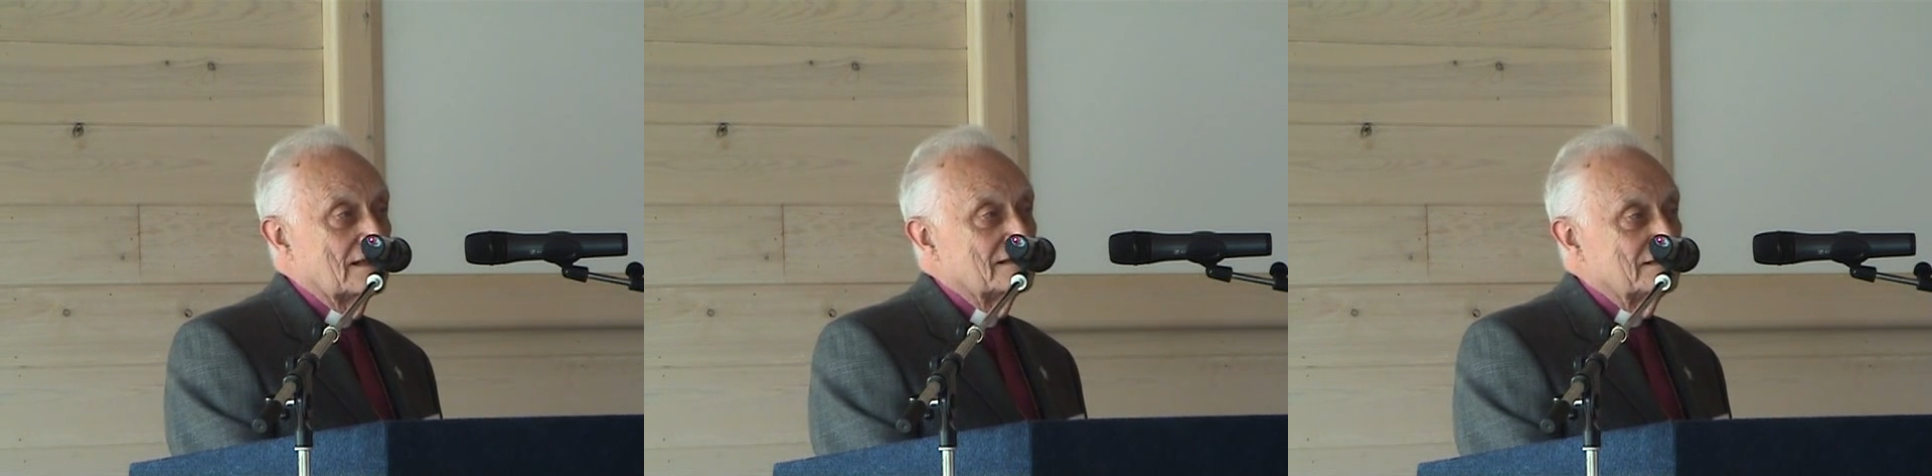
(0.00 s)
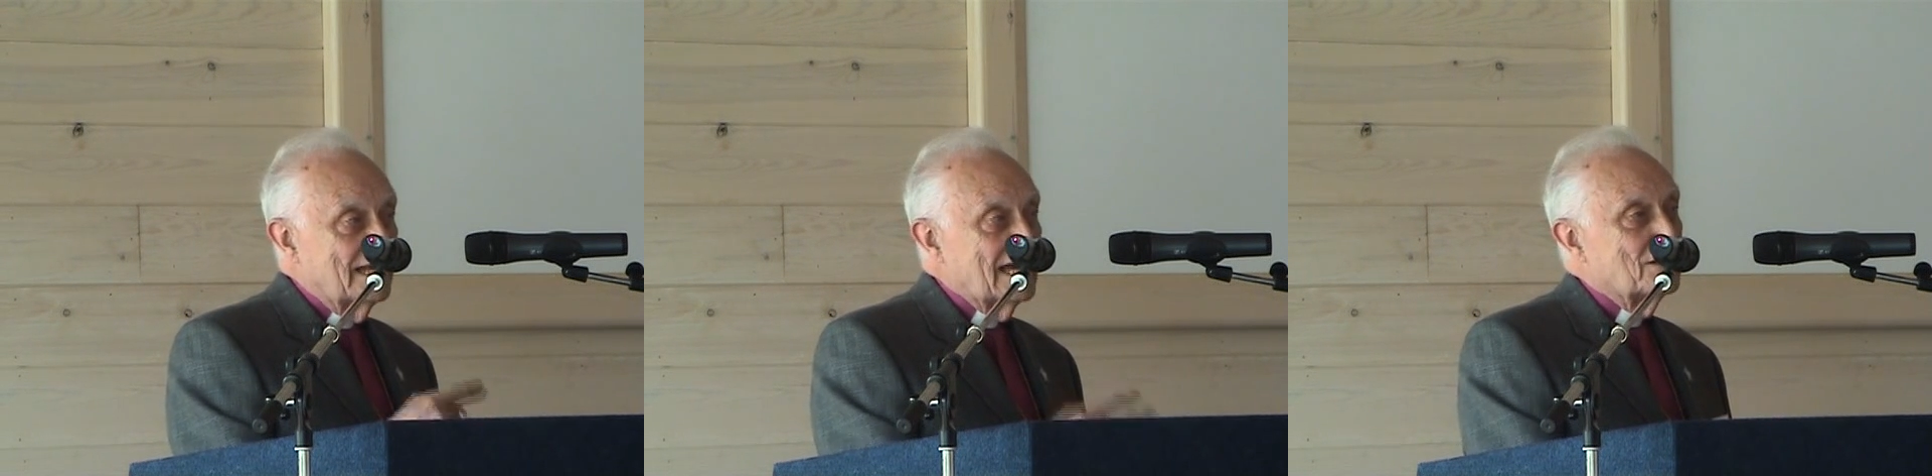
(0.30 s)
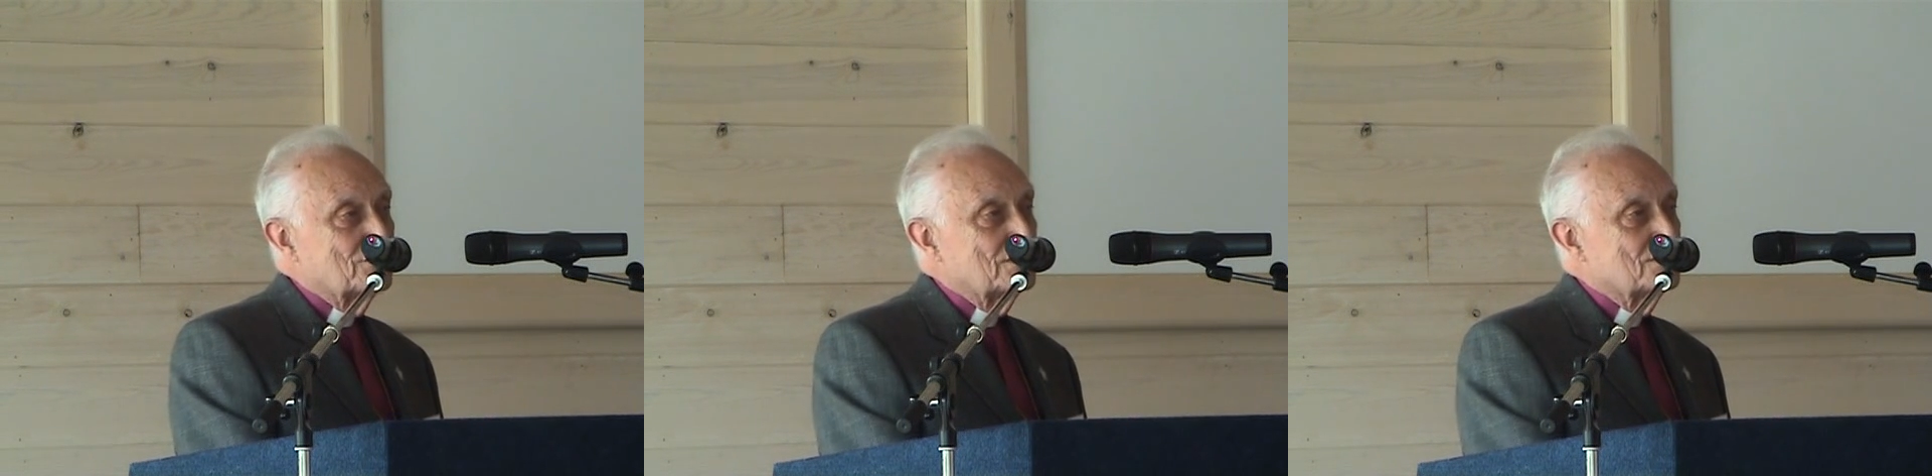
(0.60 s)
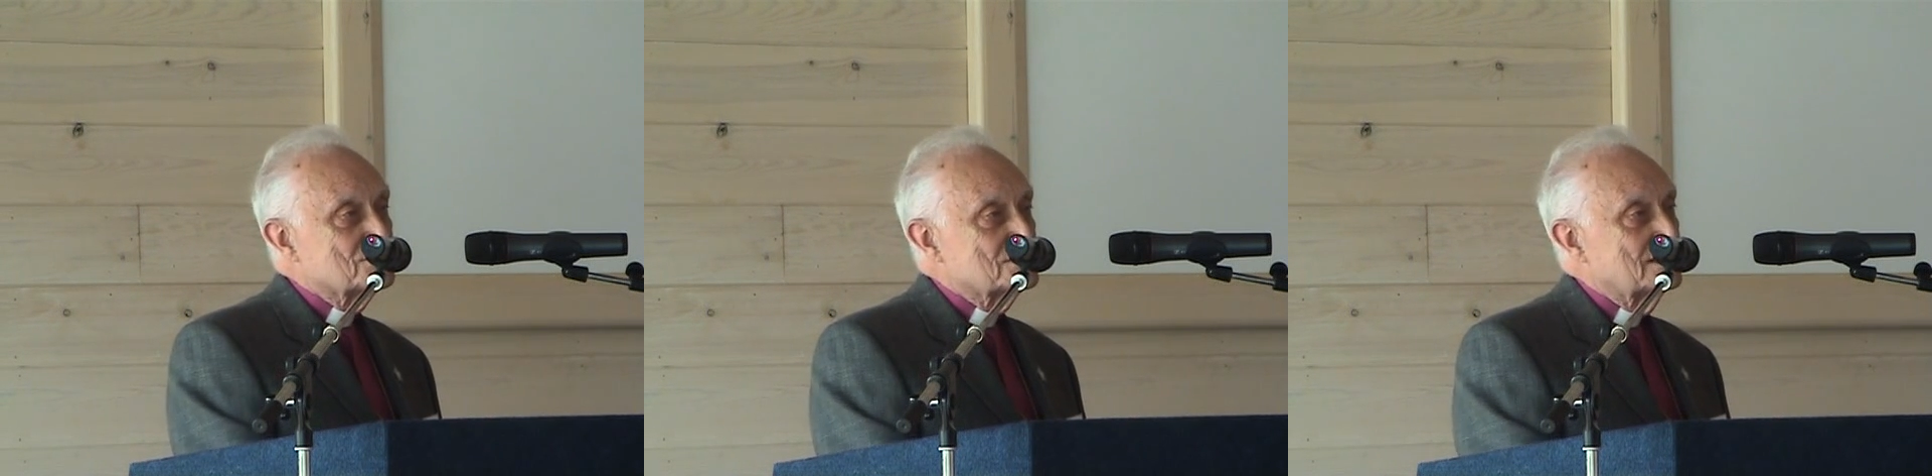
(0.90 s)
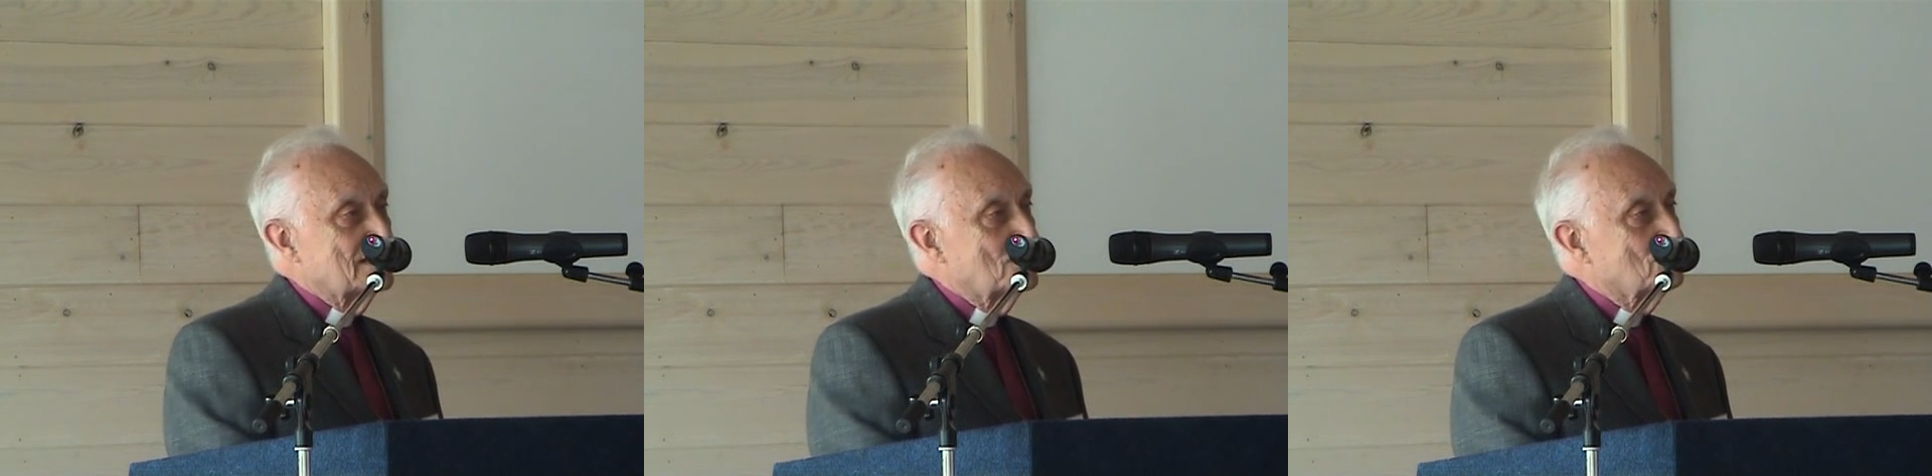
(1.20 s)
Now do you
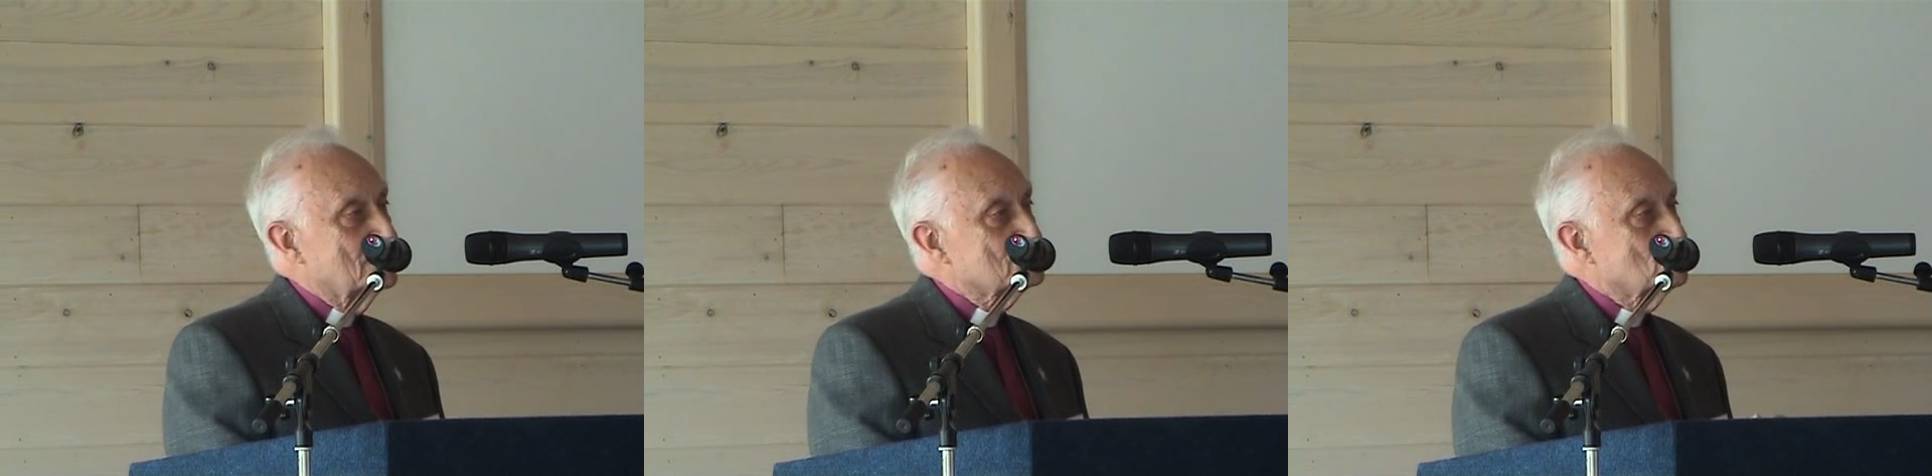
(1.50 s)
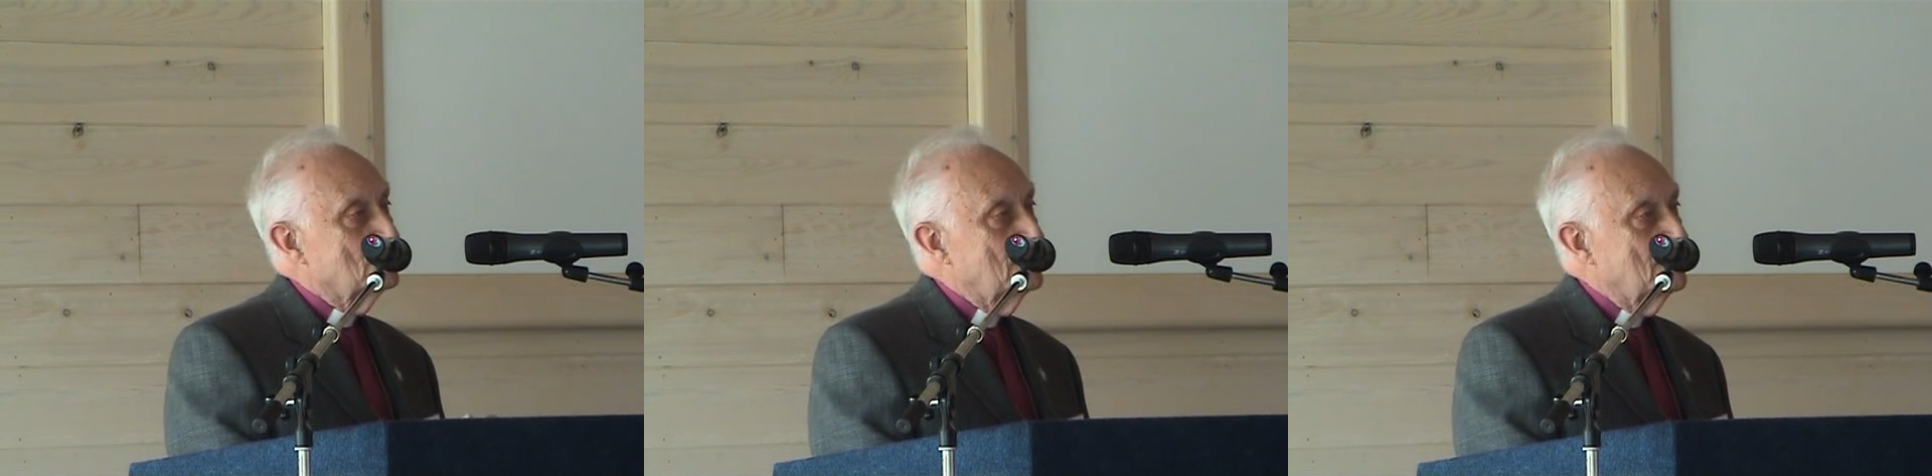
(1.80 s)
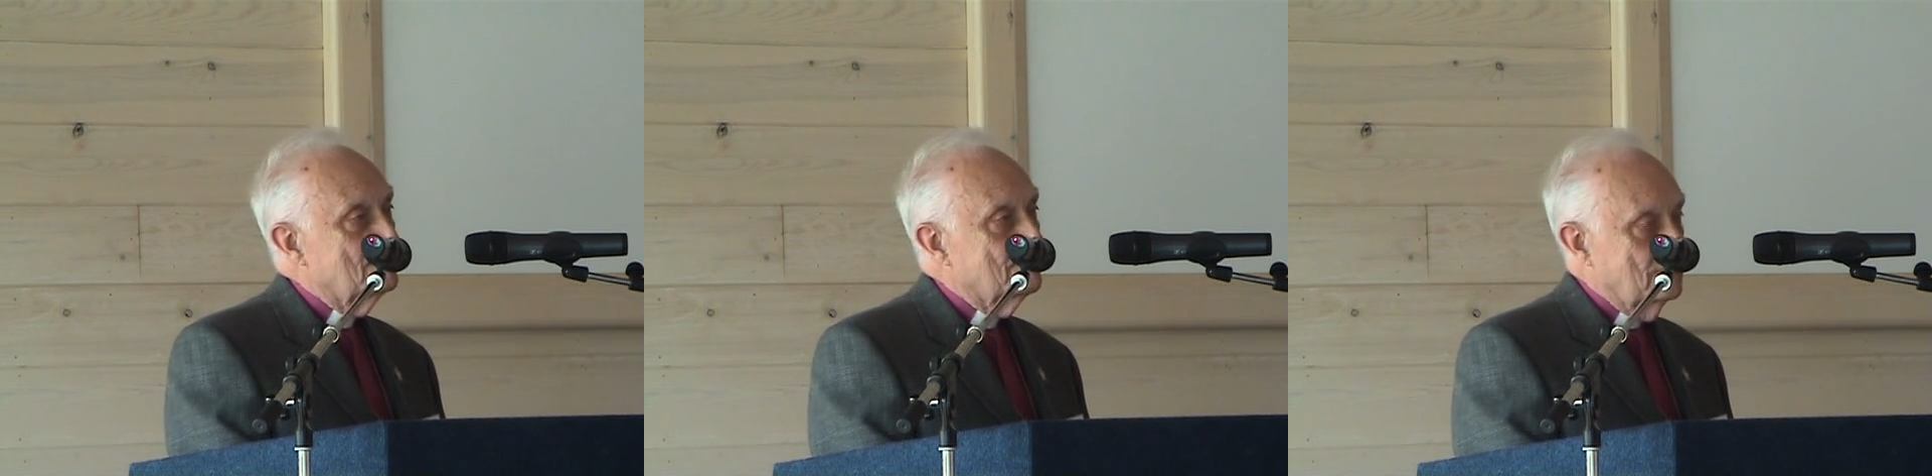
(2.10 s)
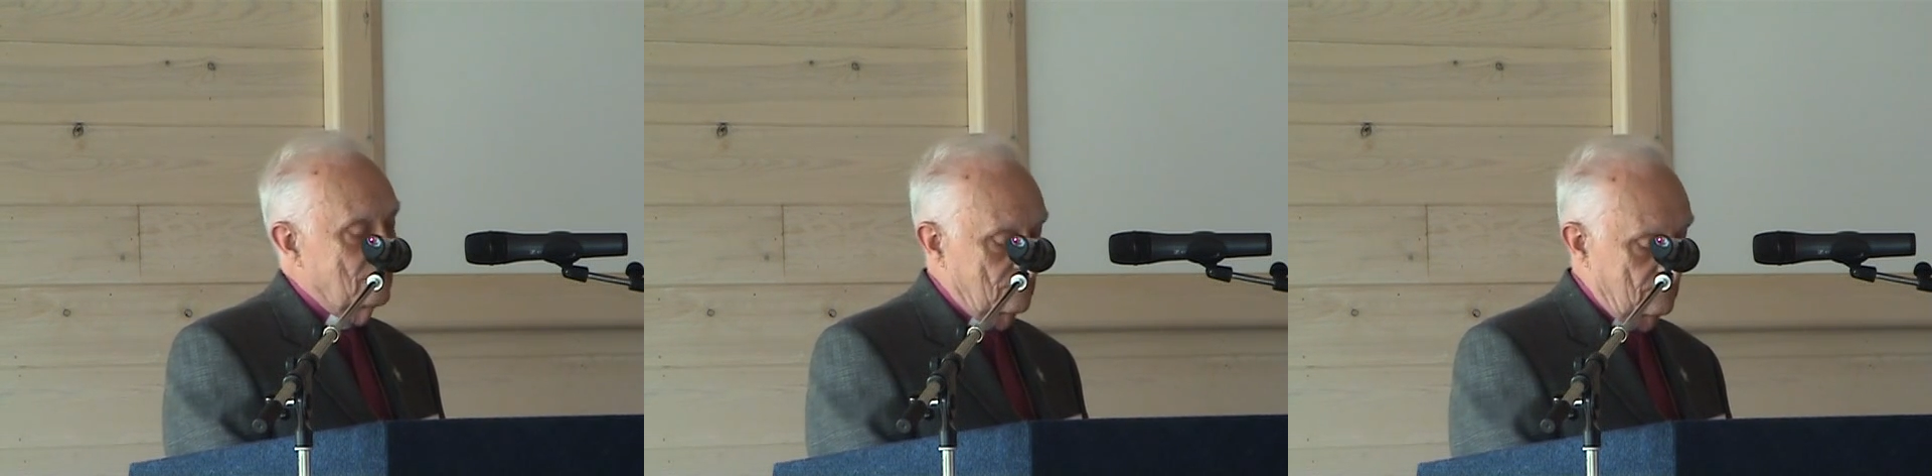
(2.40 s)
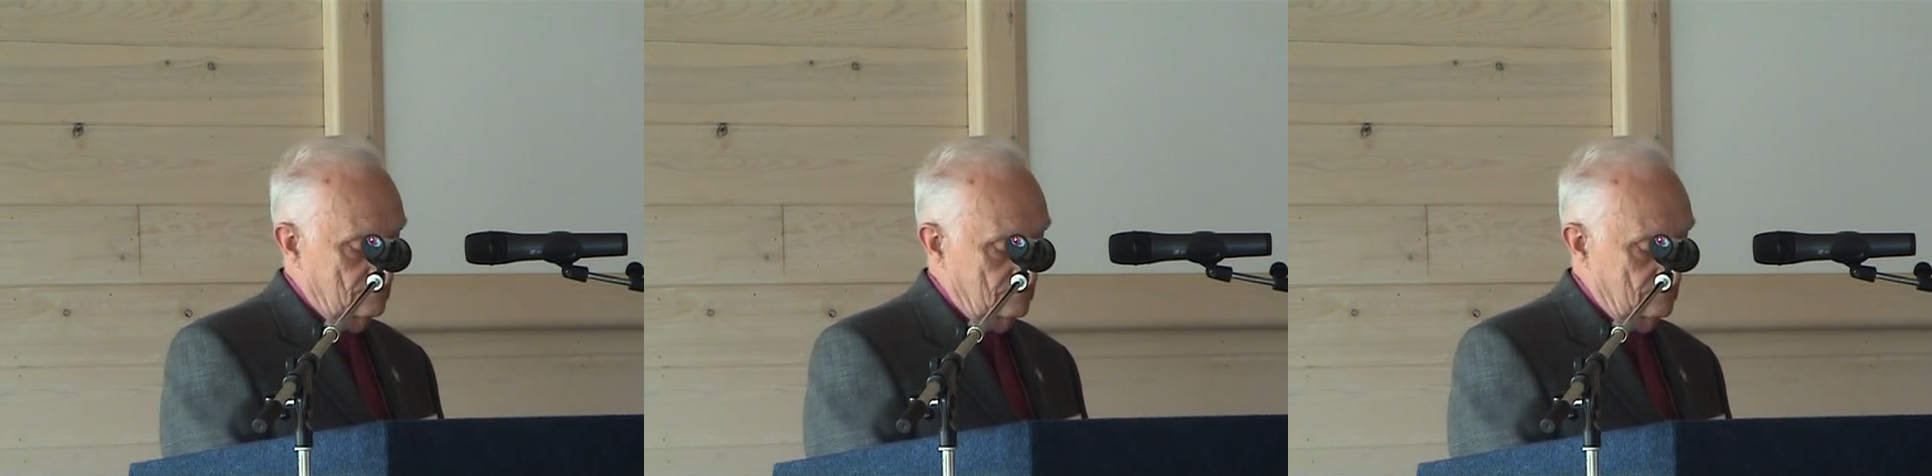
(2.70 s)
see how much we love you?